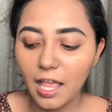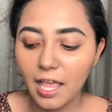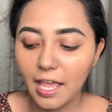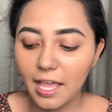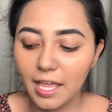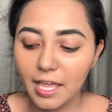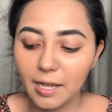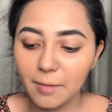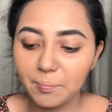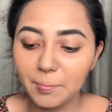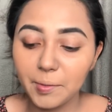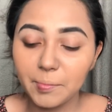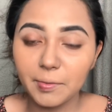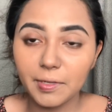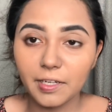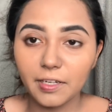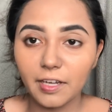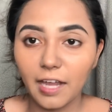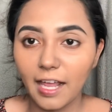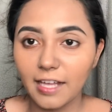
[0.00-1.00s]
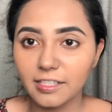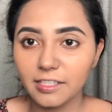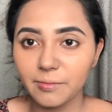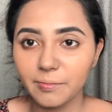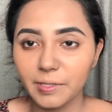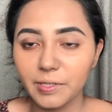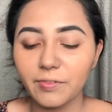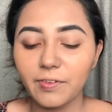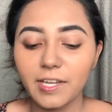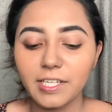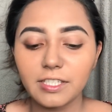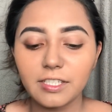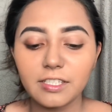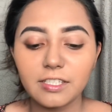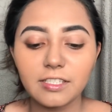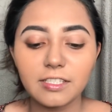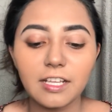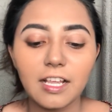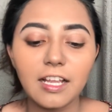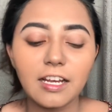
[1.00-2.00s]
And people are asking me
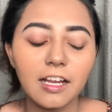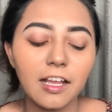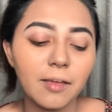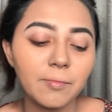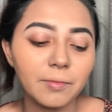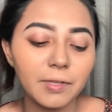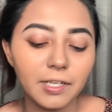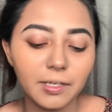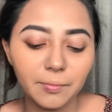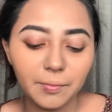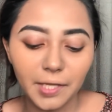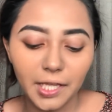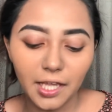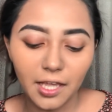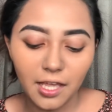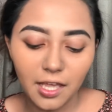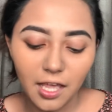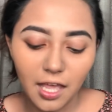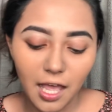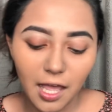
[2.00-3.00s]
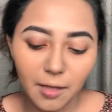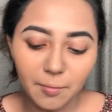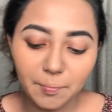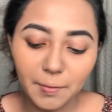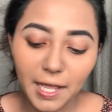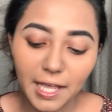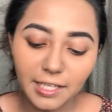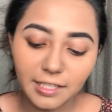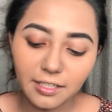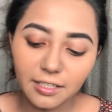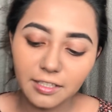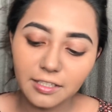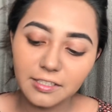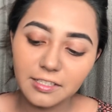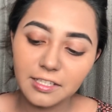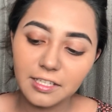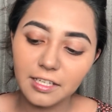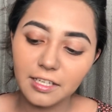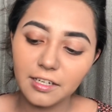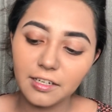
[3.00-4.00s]
questions and I'm gonna be applying the
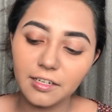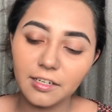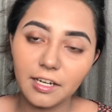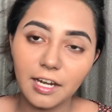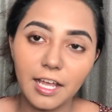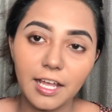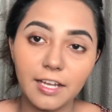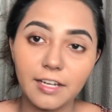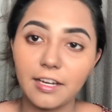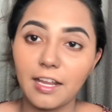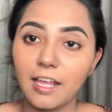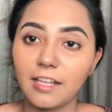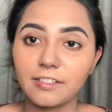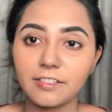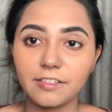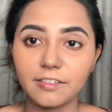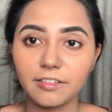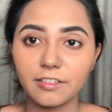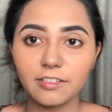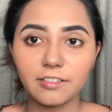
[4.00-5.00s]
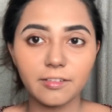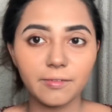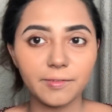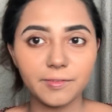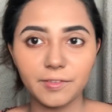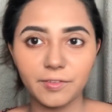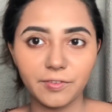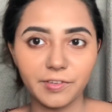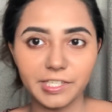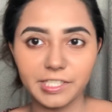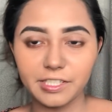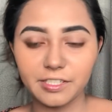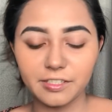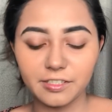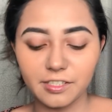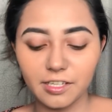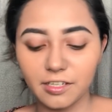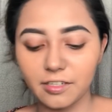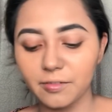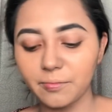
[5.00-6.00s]
concealer and answering some of the
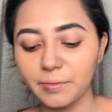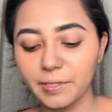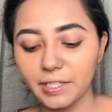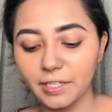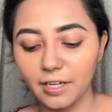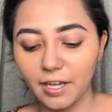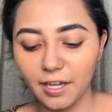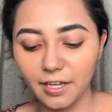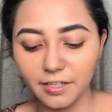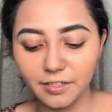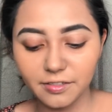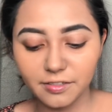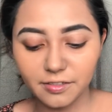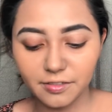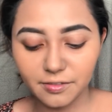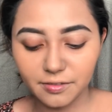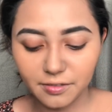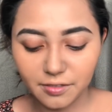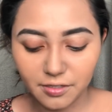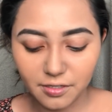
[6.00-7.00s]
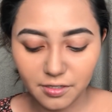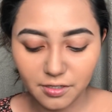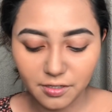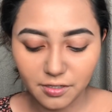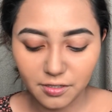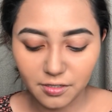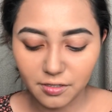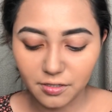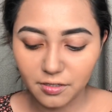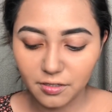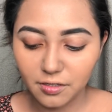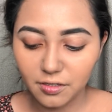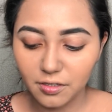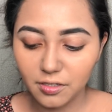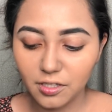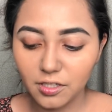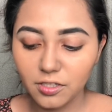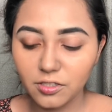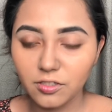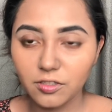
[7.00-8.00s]
questions that are being asked.
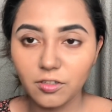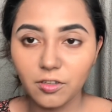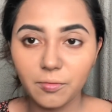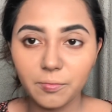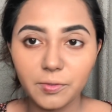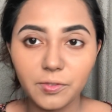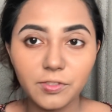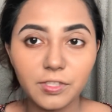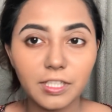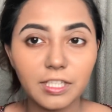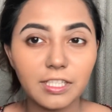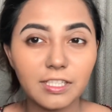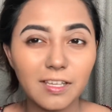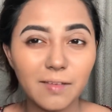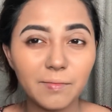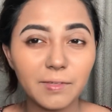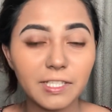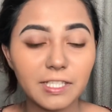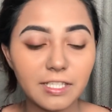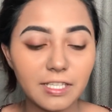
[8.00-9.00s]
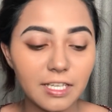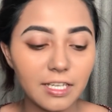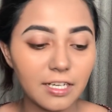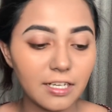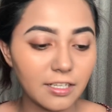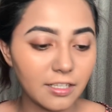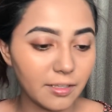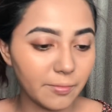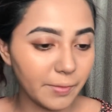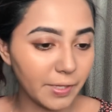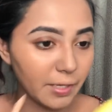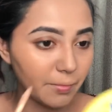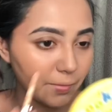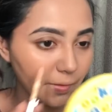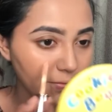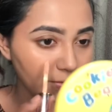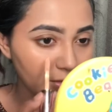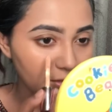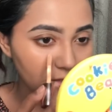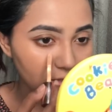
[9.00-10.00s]
So I'm using the same concealer, the Makeup
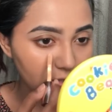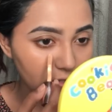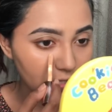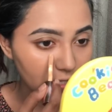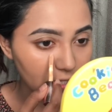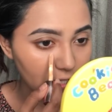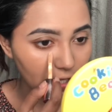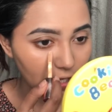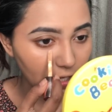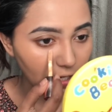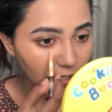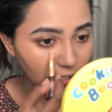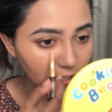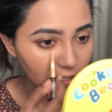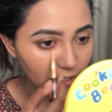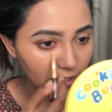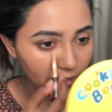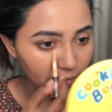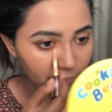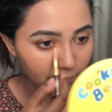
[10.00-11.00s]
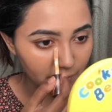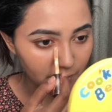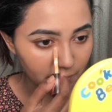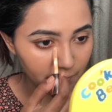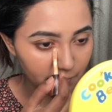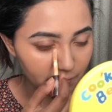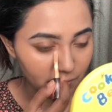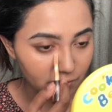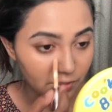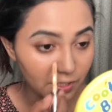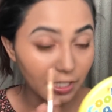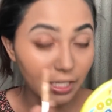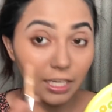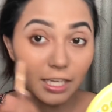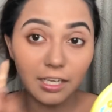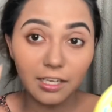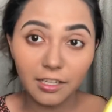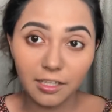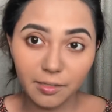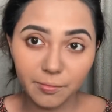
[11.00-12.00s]
Revolution C8, and I'm gonna be using
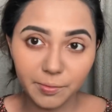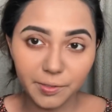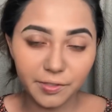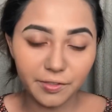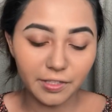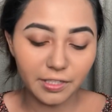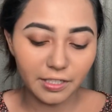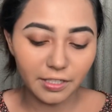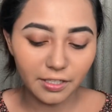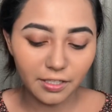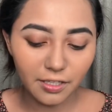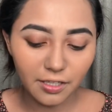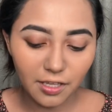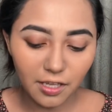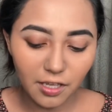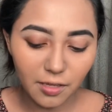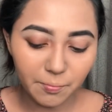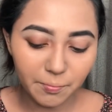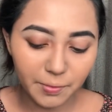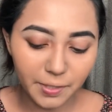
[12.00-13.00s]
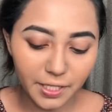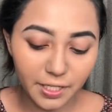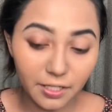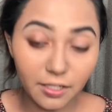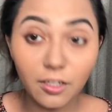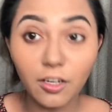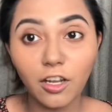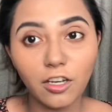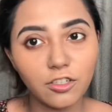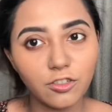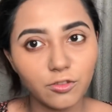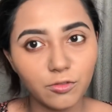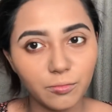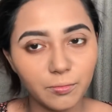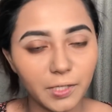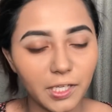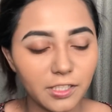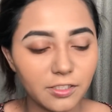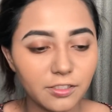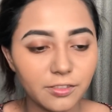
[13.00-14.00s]
liberally, but not too
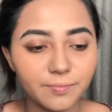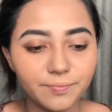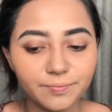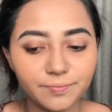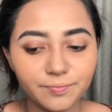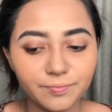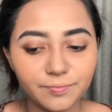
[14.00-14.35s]
much.